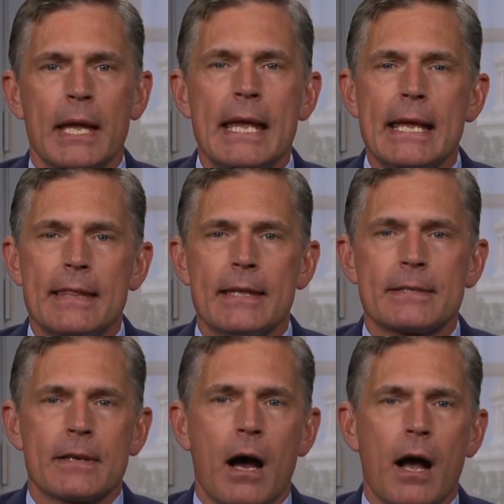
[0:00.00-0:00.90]
In this
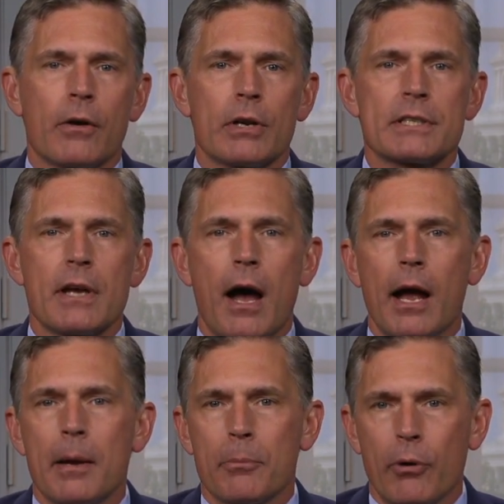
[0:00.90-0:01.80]
Congress, I
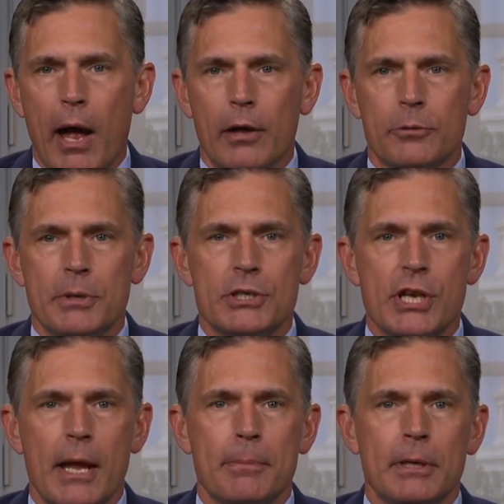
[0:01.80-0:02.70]
am proud to be
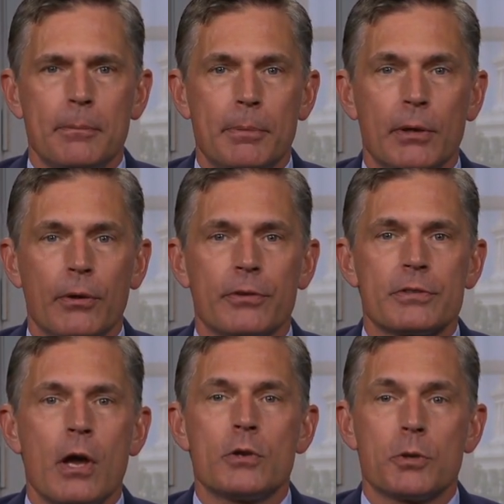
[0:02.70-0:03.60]
championing bills
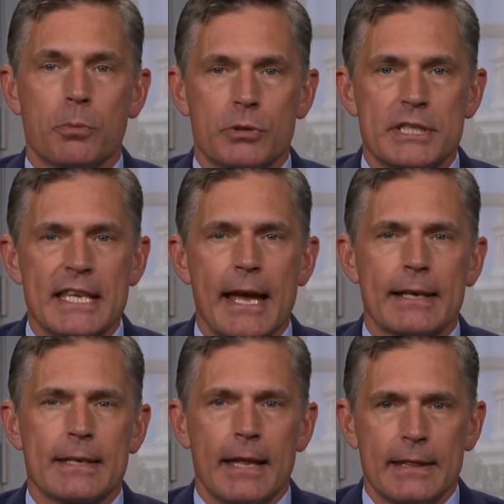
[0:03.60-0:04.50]
to
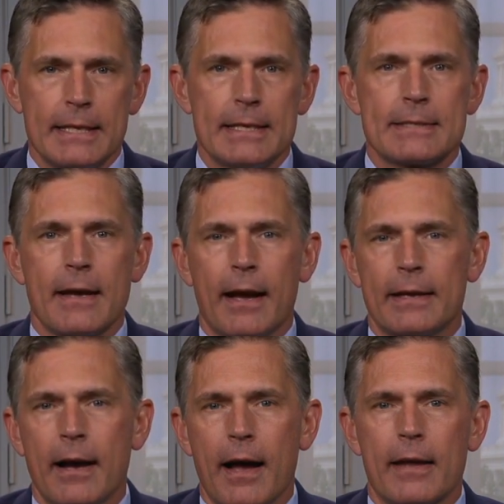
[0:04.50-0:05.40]
protect these
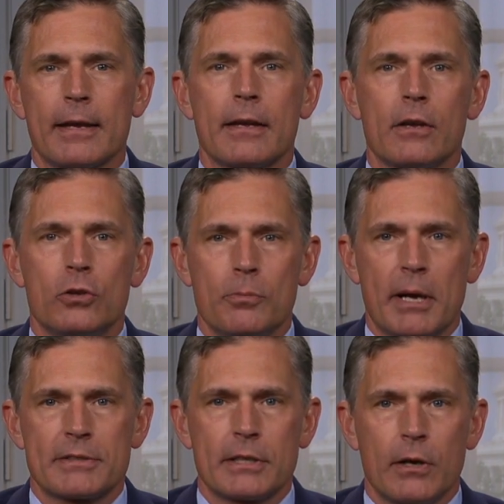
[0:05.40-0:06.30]
iconic New
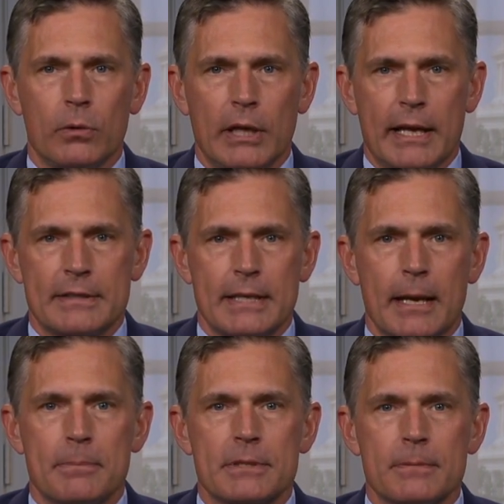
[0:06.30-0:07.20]
Mexico
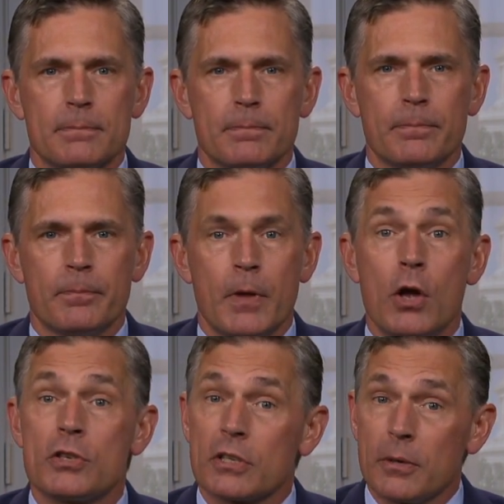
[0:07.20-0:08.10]
landscapes,
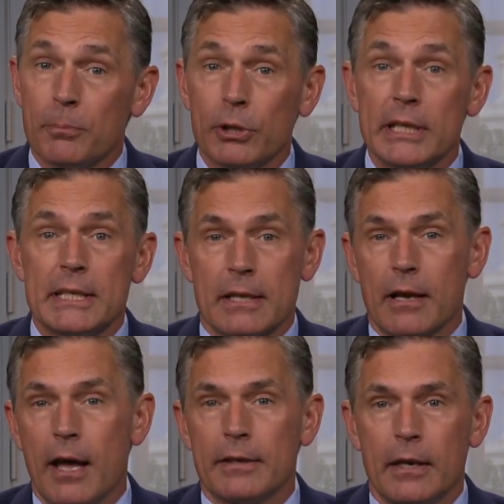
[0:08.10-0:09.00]
to complete the
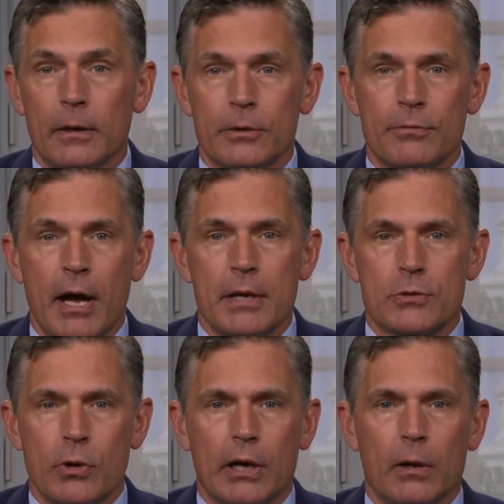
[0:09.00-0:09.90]
Continental Divide
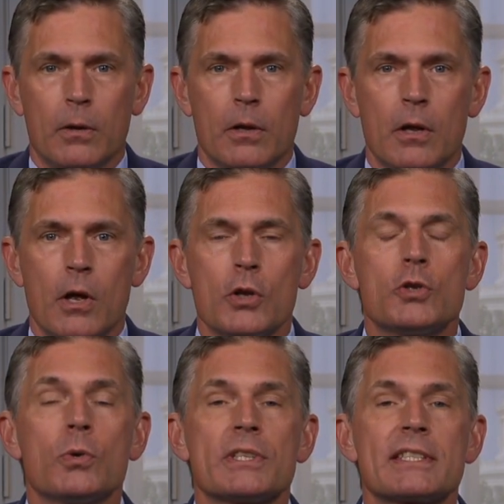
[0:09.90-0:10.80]
Trail,
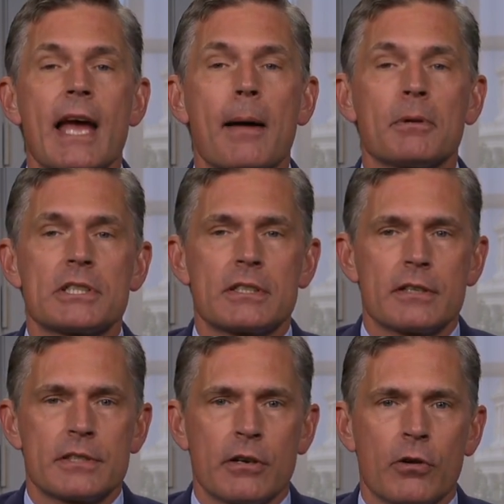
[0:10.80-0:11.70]
to establish the
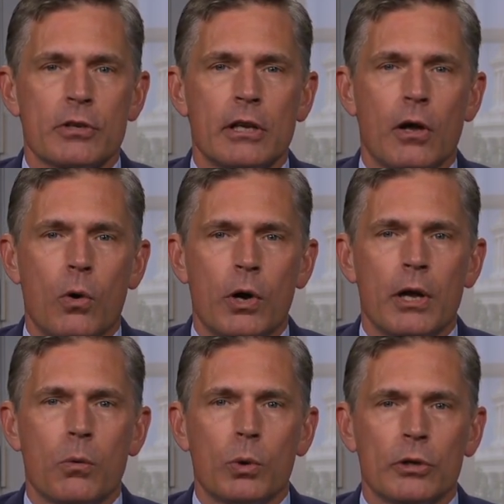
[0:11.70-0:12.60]
Cerro de la
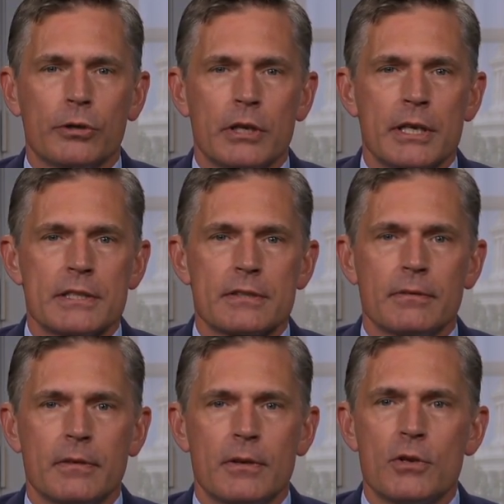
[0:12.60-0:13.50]
Hoya Wilderness,
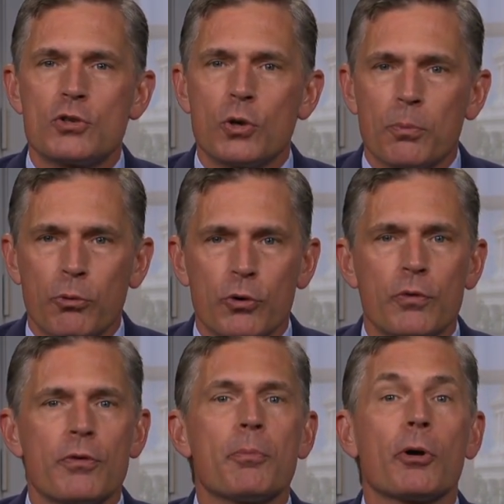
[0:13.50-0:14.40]
to
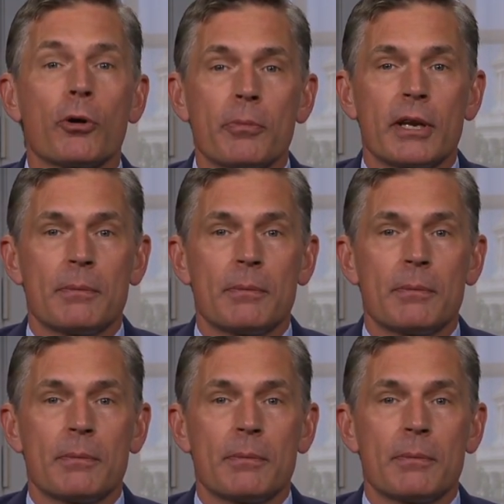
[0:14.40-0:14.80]
improve the permitting